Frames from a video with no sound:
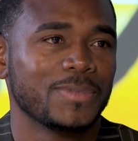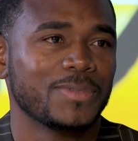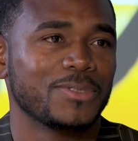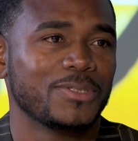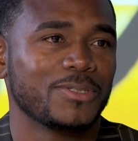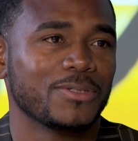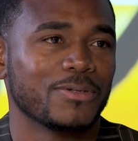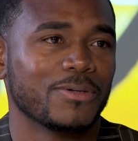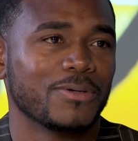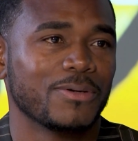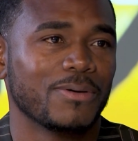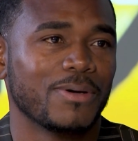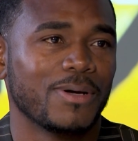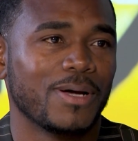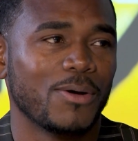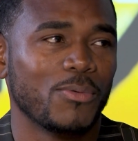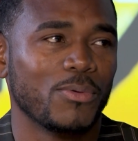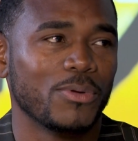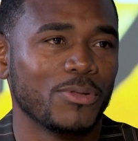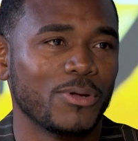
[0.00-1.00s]
So
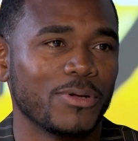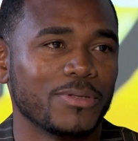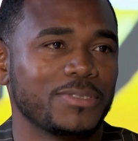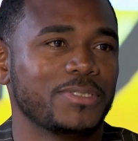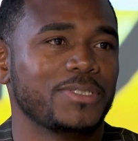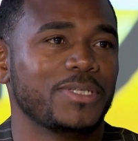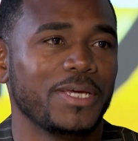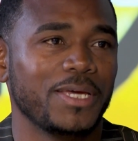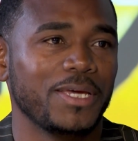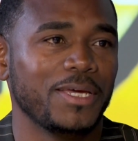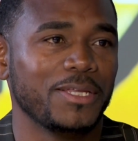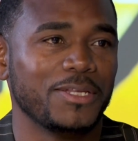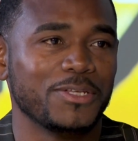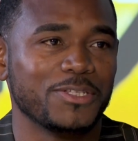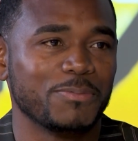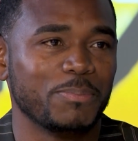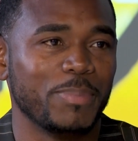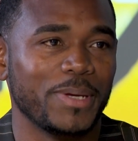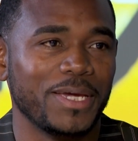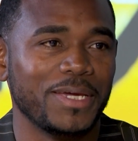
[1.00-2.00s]
I will not say it
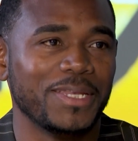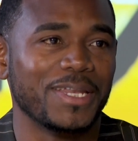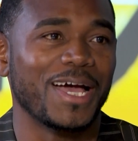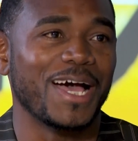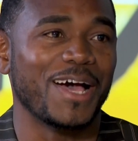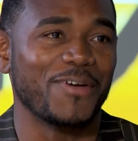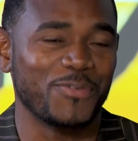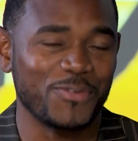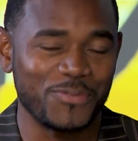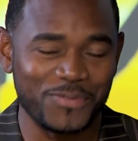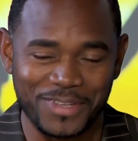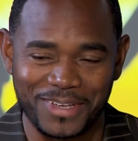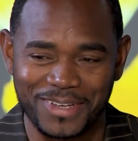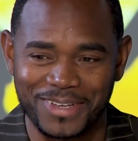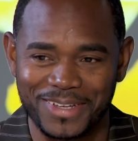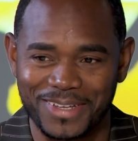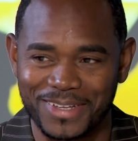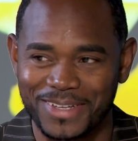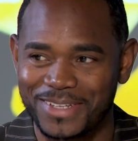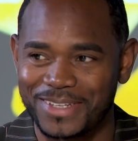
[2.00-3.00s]
is paying half of
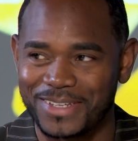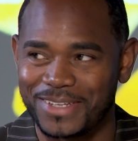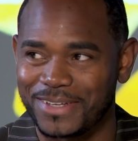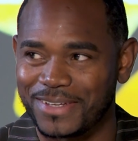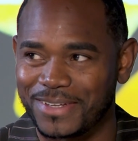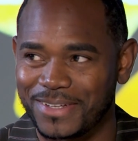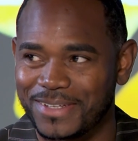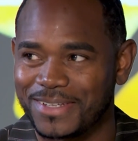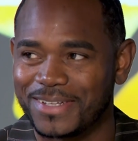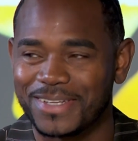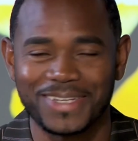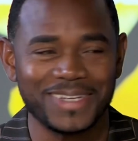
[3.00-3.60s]
the